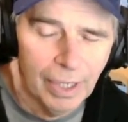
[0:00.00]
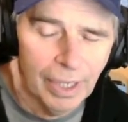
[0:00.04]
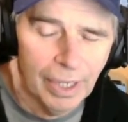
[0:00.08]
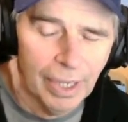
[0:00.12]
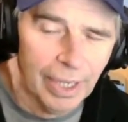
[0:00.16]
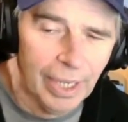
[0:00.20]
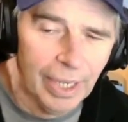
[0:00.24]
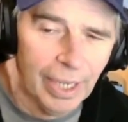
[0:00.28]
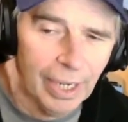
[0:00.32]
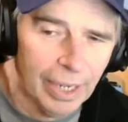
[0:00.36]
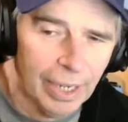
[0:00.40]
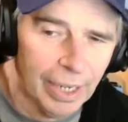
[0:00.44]

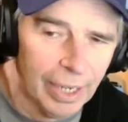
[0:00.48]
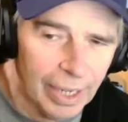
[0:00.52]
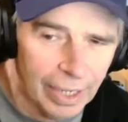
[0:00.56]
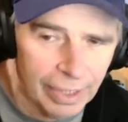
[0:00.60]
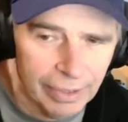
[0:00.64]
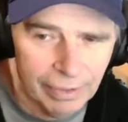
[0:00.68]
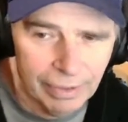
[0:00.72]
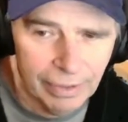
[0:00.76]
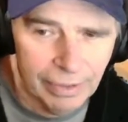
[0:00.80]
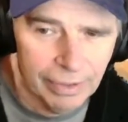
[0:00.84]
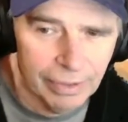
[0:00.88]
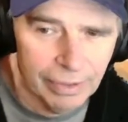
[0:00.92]
Again, I
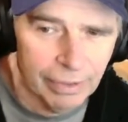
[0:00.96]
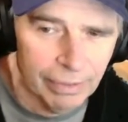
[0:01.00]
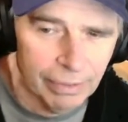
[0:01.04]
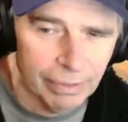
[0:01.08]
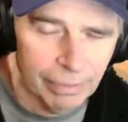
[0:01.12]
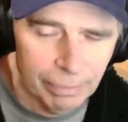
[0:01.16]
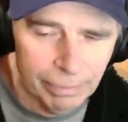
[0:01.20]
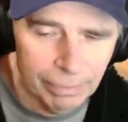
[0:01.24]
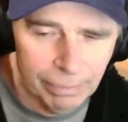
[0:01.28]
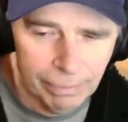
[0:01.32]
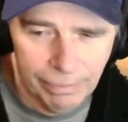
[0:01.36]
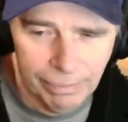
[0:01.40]
got
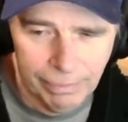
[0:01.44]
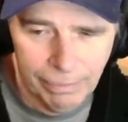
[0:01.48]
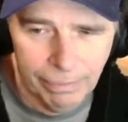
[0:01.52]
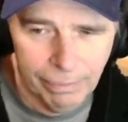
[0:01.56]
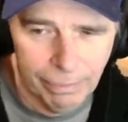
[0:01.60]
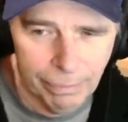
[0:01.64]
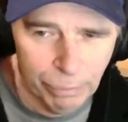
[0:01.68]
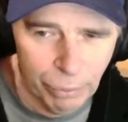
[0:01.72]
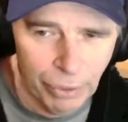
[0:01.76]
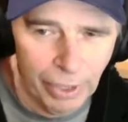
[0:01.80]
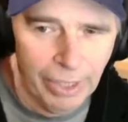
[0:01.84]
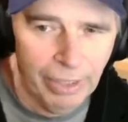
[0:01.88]

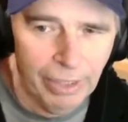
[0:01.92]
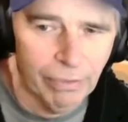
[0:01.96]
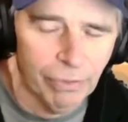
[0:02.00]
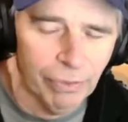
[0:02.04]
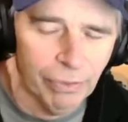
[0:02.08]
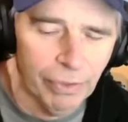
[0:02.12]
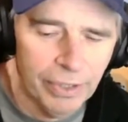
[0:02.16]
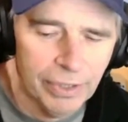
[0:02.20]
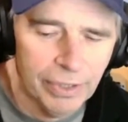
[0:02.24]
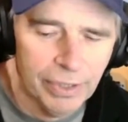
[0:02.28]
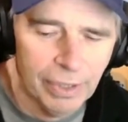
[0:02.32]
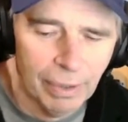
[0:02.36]
brain
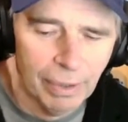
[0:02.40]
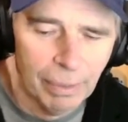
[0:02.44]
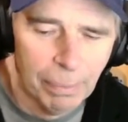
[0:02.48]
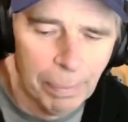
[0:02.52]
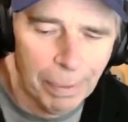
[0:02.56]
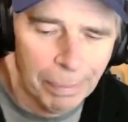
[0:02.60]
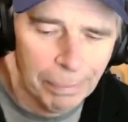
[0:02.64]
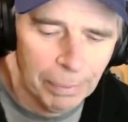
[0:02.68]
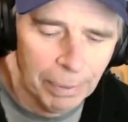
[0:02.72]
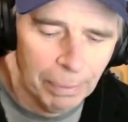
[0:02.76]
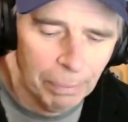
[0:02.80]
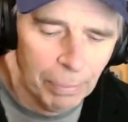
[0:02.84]
freeze on the
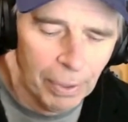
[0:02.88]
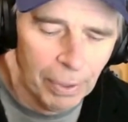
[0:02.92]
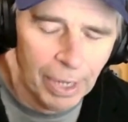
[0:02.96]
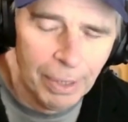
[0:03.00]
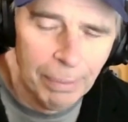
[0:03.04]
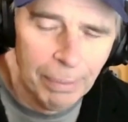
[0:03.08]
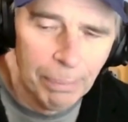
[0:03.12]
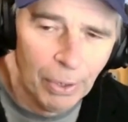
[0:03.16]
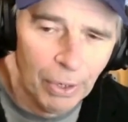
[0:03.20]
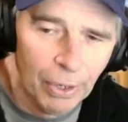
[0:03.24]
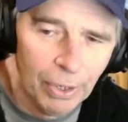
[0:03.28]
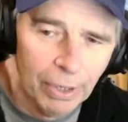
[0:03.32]
pumpkin
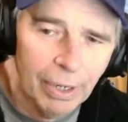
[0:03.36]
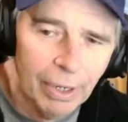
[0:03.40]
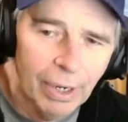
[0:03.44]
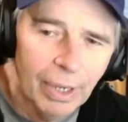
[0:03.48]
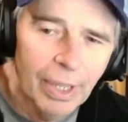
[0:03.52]
pie part.